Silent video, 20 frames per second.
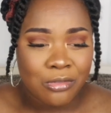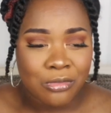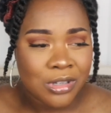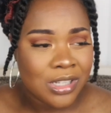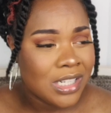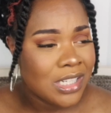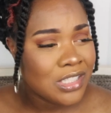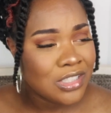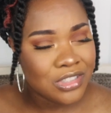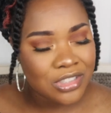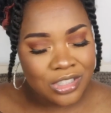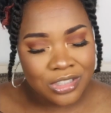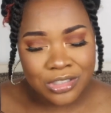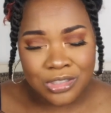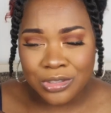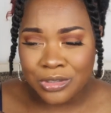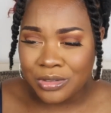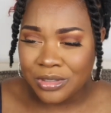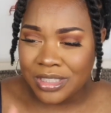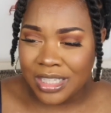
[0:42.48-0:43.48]
When is
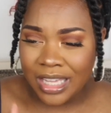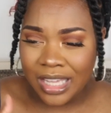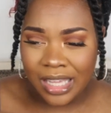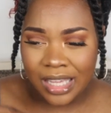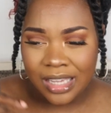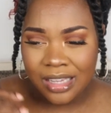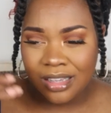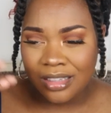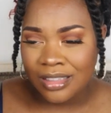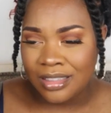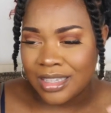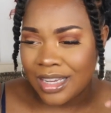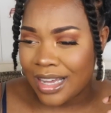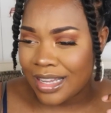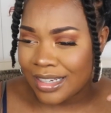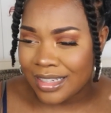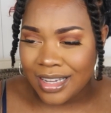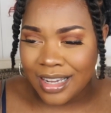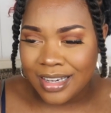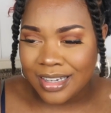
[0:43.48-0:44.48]
your due date?
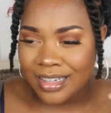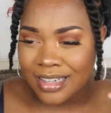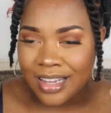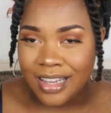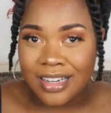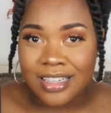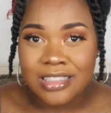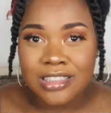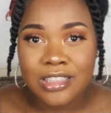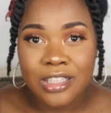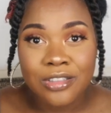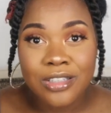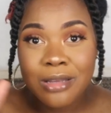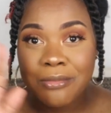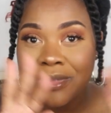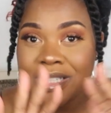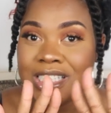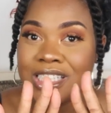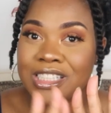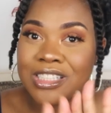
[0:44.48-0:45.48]
Yada, yada, yada. So
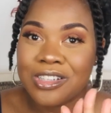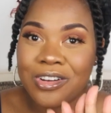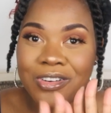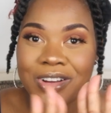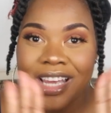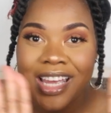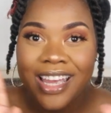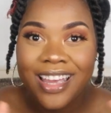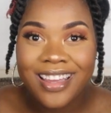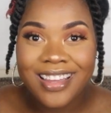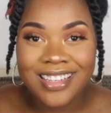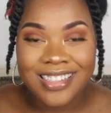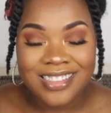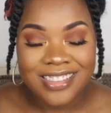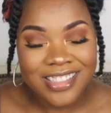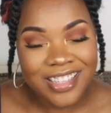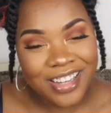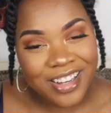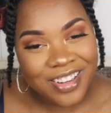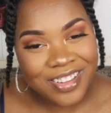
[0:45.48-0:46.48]
let me just go ahead
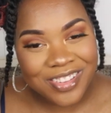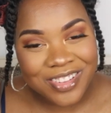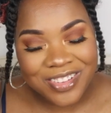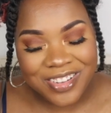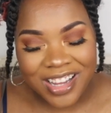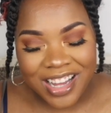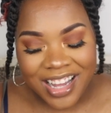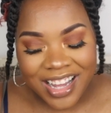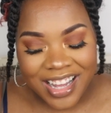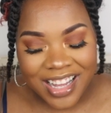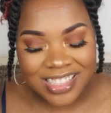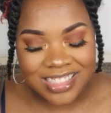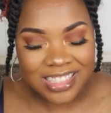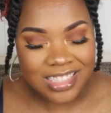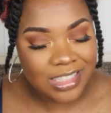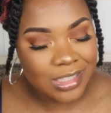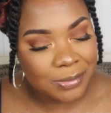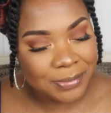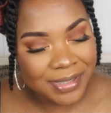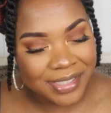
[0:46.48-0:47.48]
and tell you guys
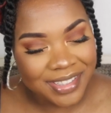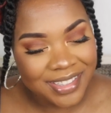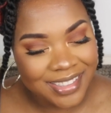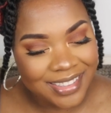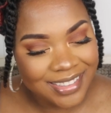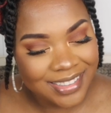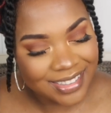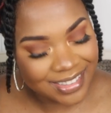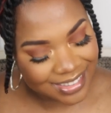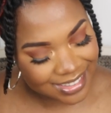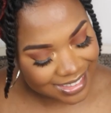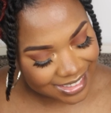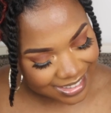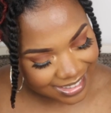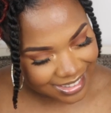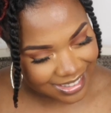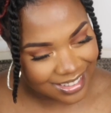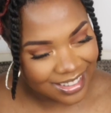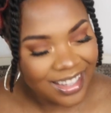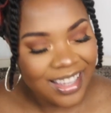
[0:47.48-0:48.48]
and spill the
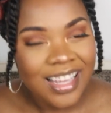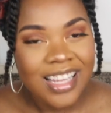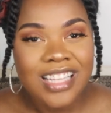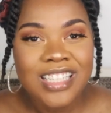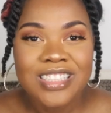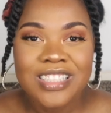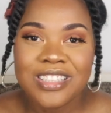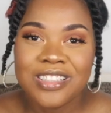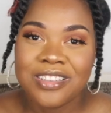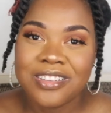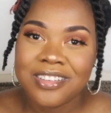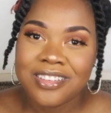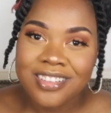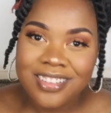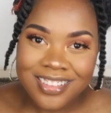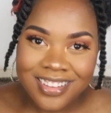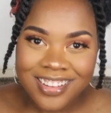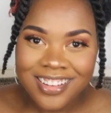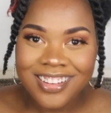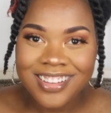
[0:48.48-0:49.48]
tea. So your
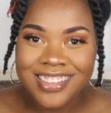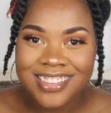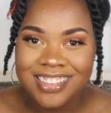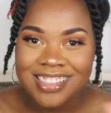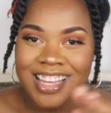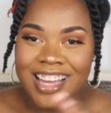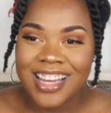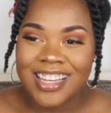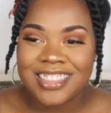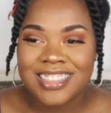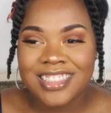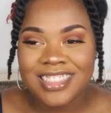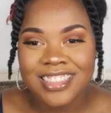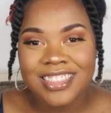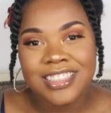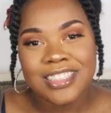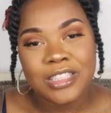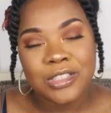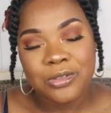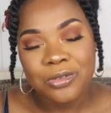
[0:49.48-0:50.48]
girl is
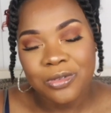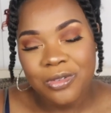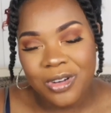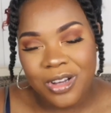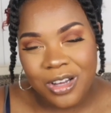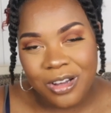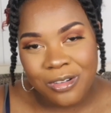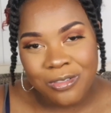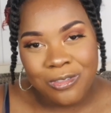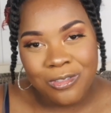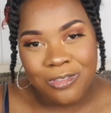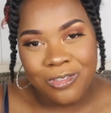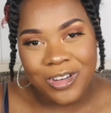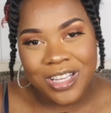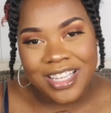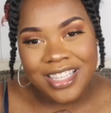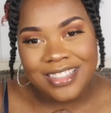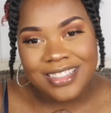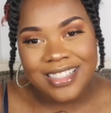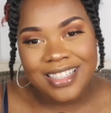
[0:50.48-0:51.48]
actually 12
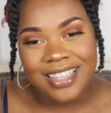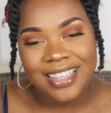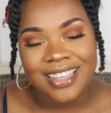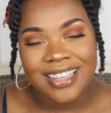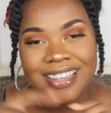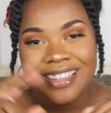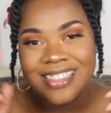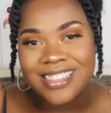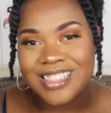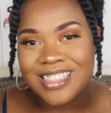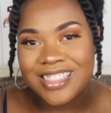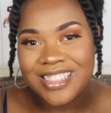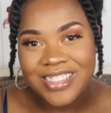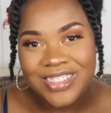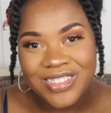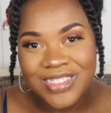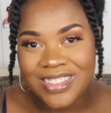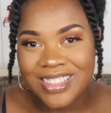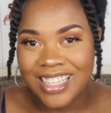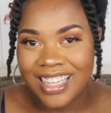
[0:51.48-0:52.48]
weeks and
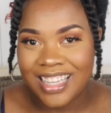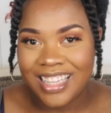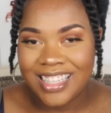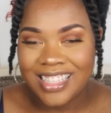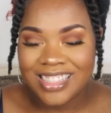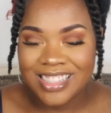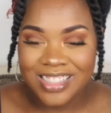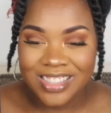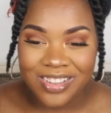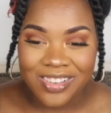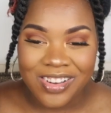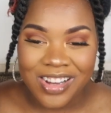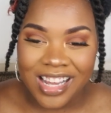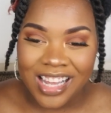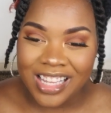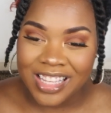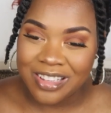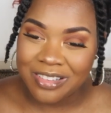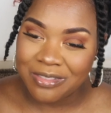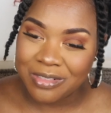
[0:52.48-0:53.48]
2 days. So
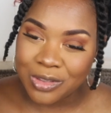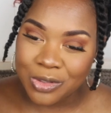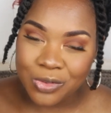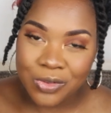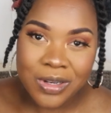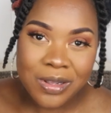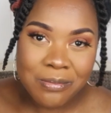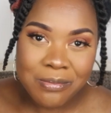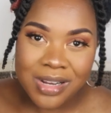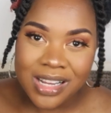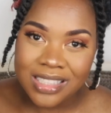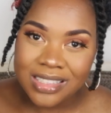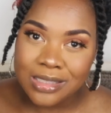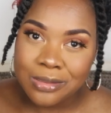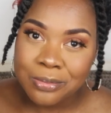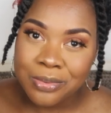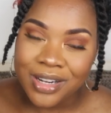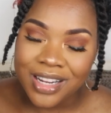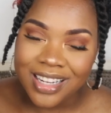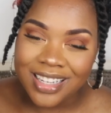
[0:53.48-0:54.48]
I am 3
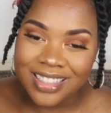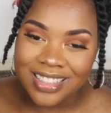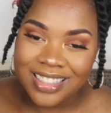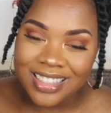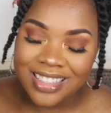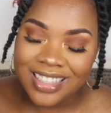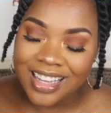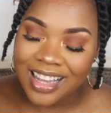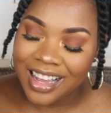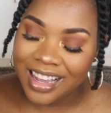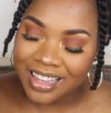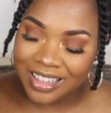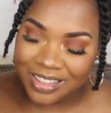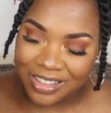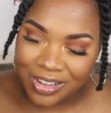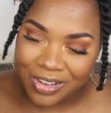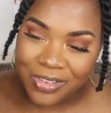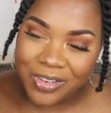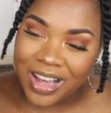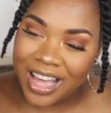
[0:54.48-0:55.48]
months pregnant. I
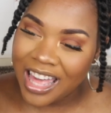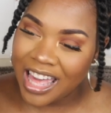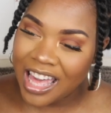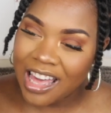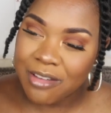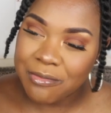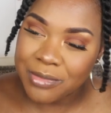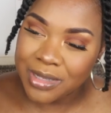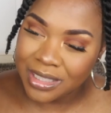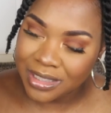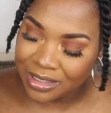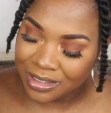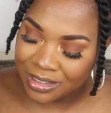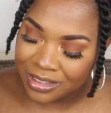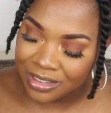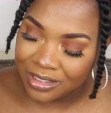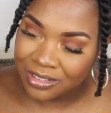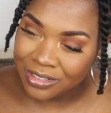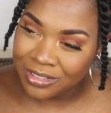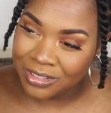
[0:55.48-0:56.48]
know I have
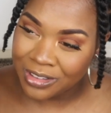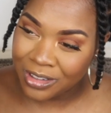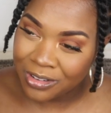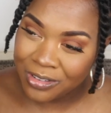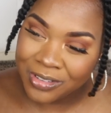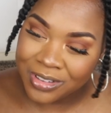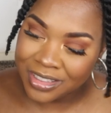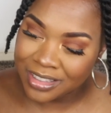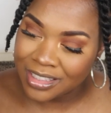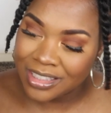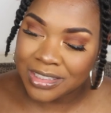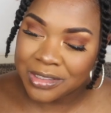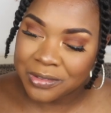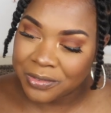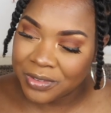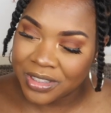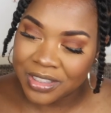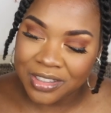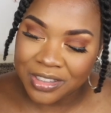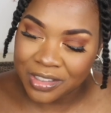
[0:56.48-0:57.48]
been knowing this
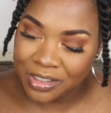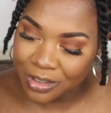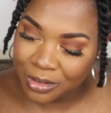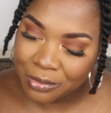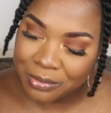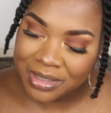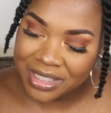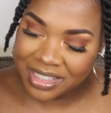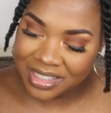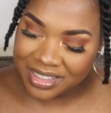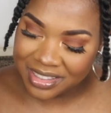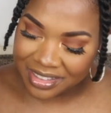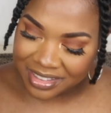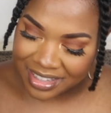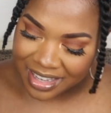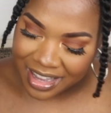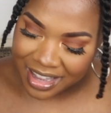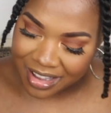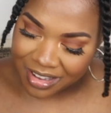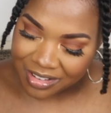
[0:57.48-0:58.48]
for a little minute
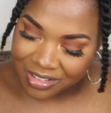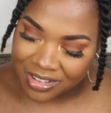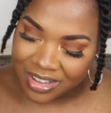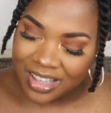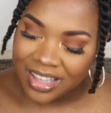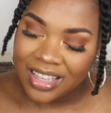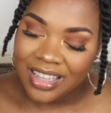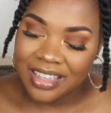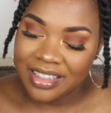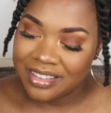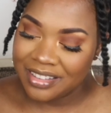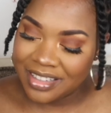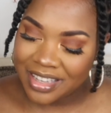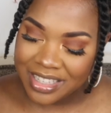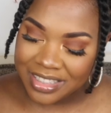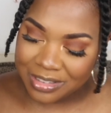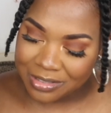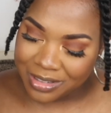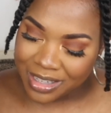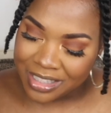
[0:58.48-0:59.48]
now, and
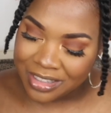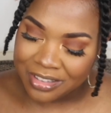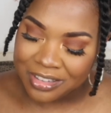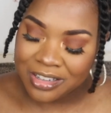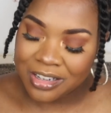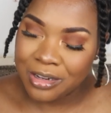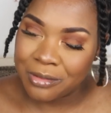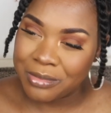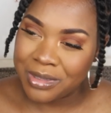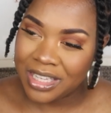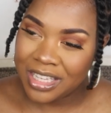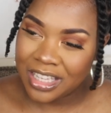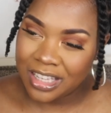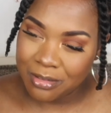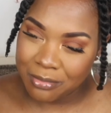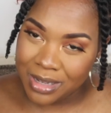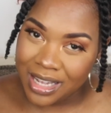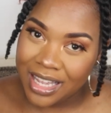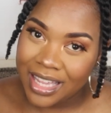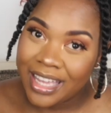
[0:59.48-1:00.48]
that's why your girl been
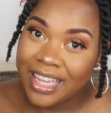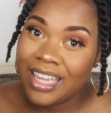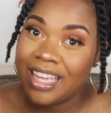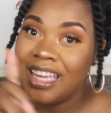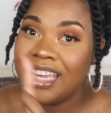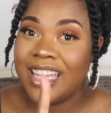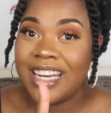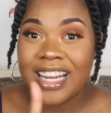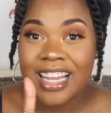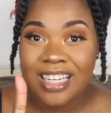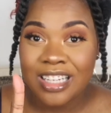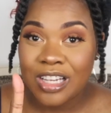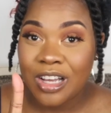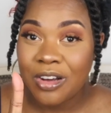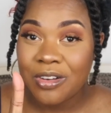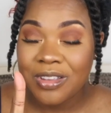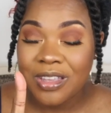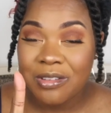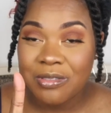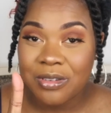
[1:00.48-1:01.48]
MIA. And I
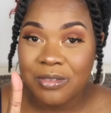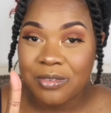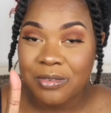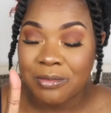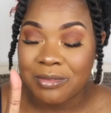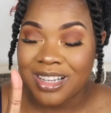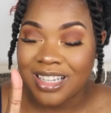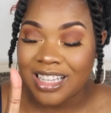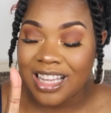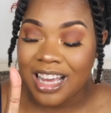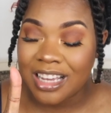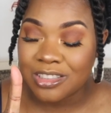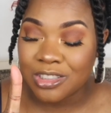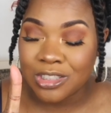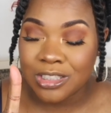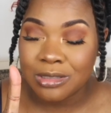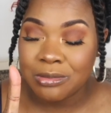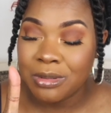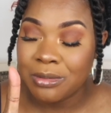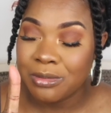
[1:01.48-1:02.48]
know even from my live
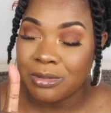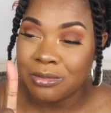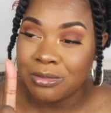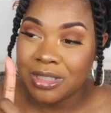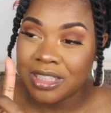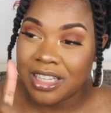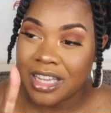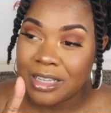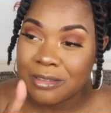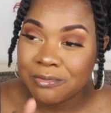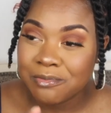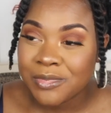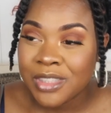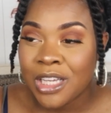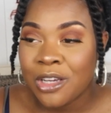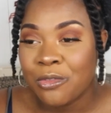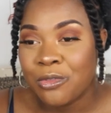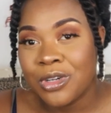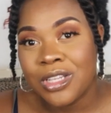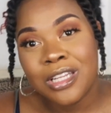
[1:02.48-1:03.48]
stream, people be like,
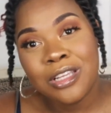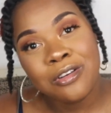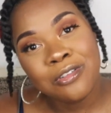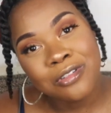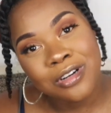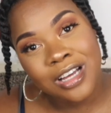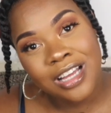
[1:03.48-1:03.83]
when do you